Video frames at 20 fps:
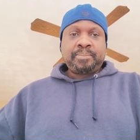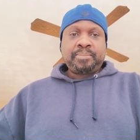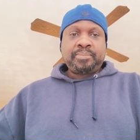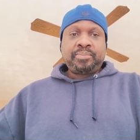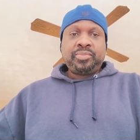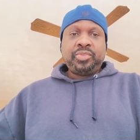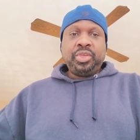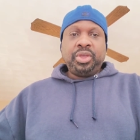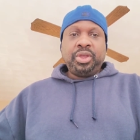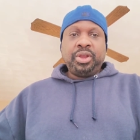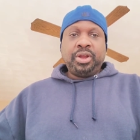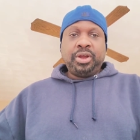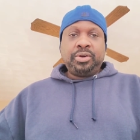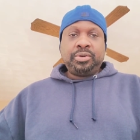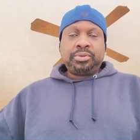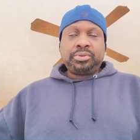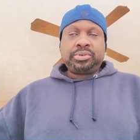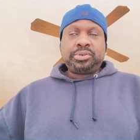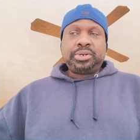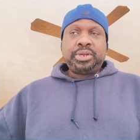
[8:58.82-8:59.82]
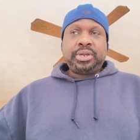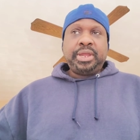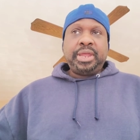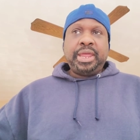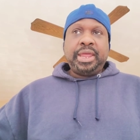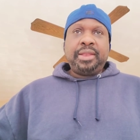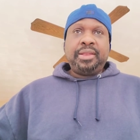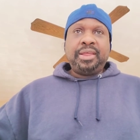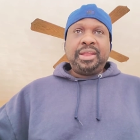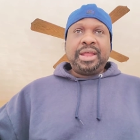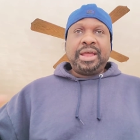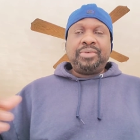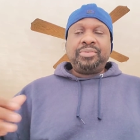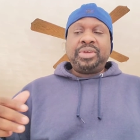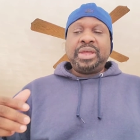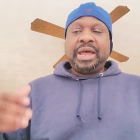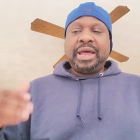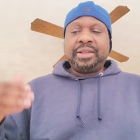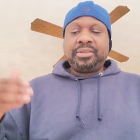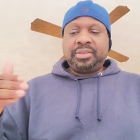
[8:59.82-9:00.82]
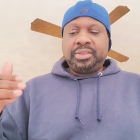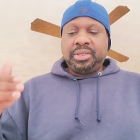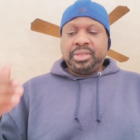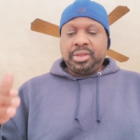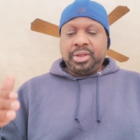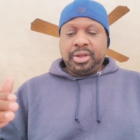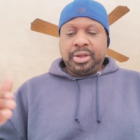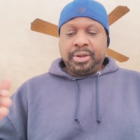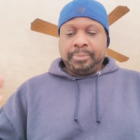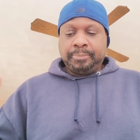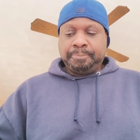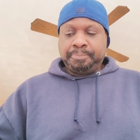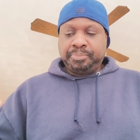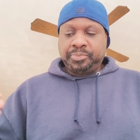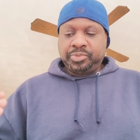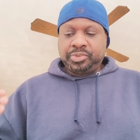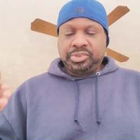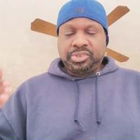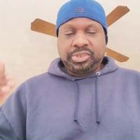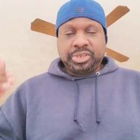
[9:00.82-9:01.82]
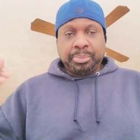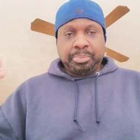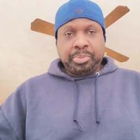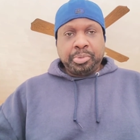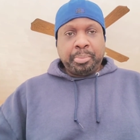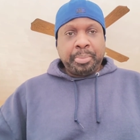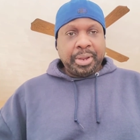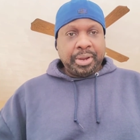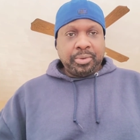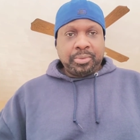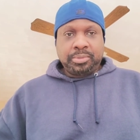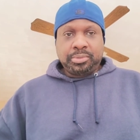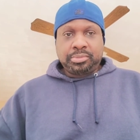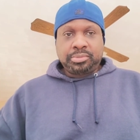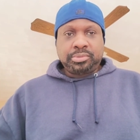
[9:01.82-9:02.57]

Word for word: you know, and then I've got the um, supplemental,